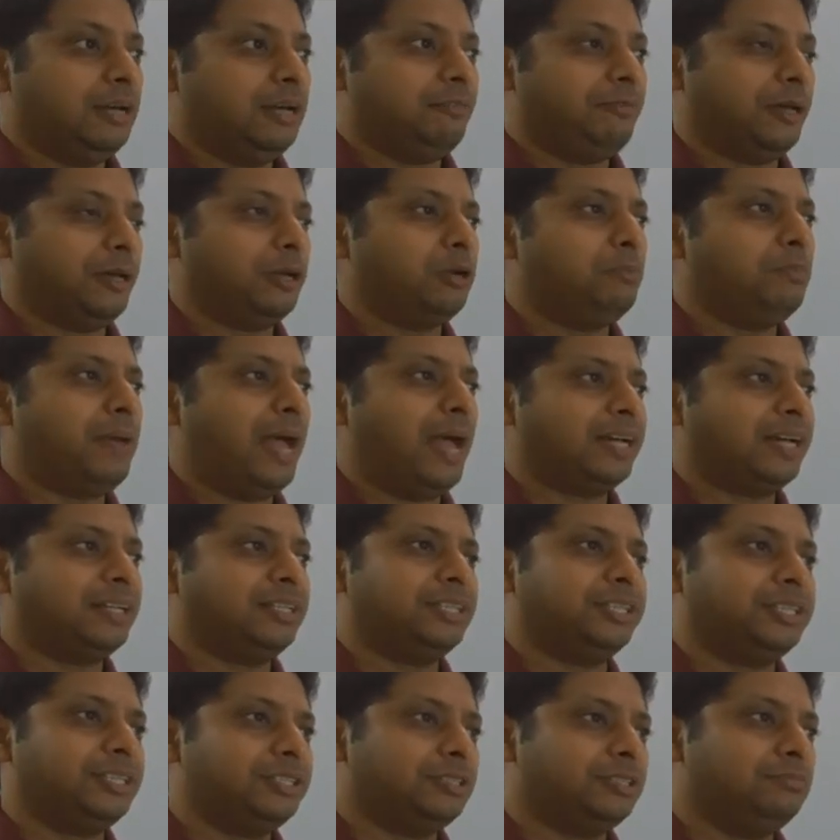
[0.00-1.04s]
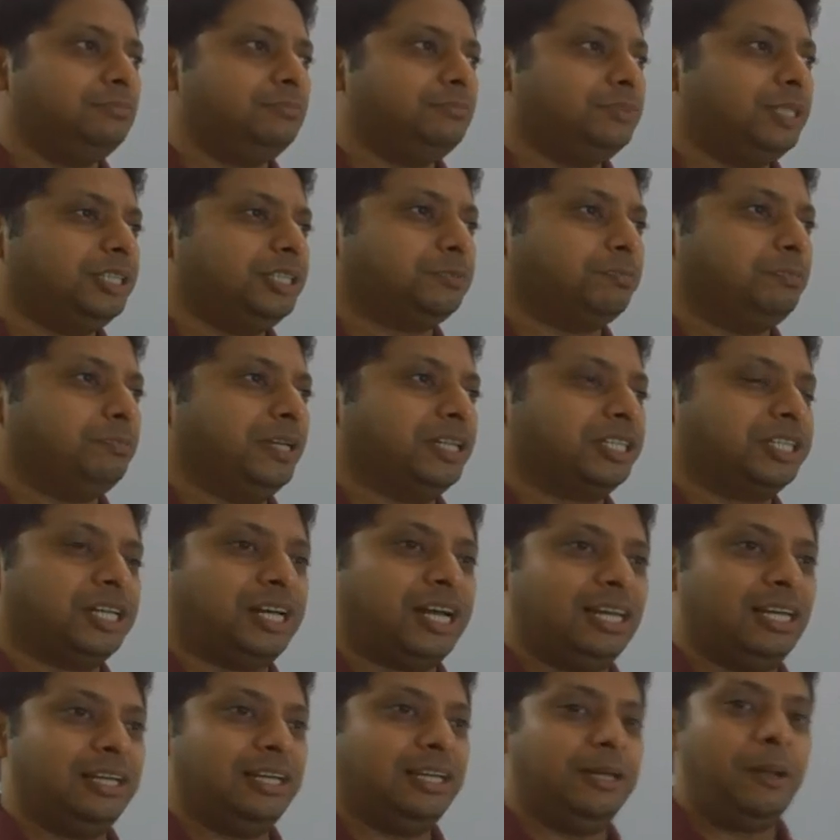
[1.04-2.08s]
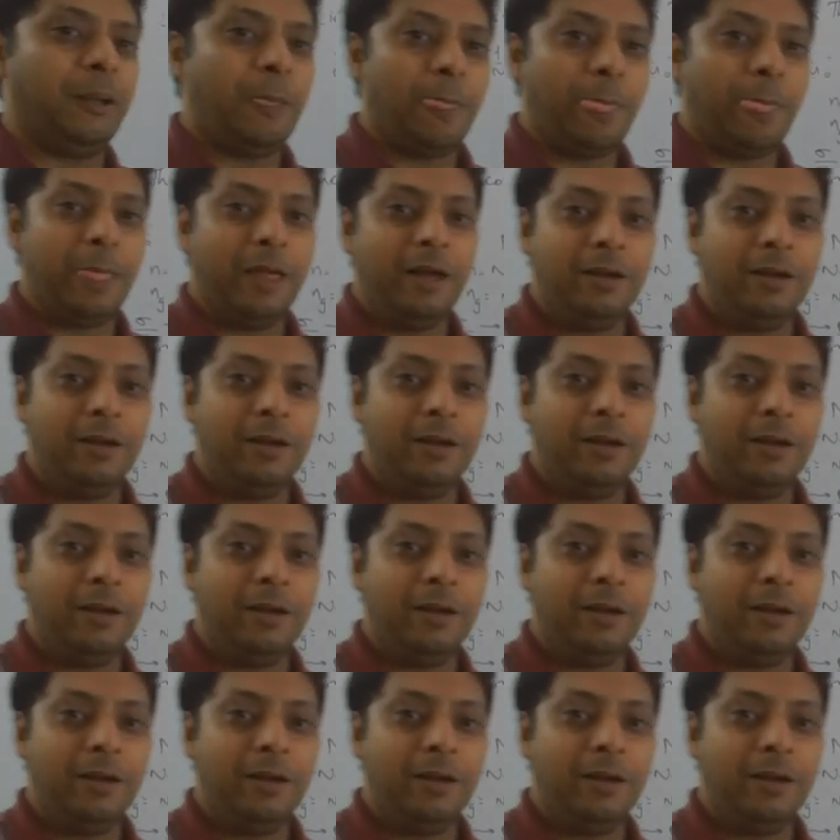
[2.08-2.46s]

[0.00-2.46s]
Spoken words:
ferromagnetism is basically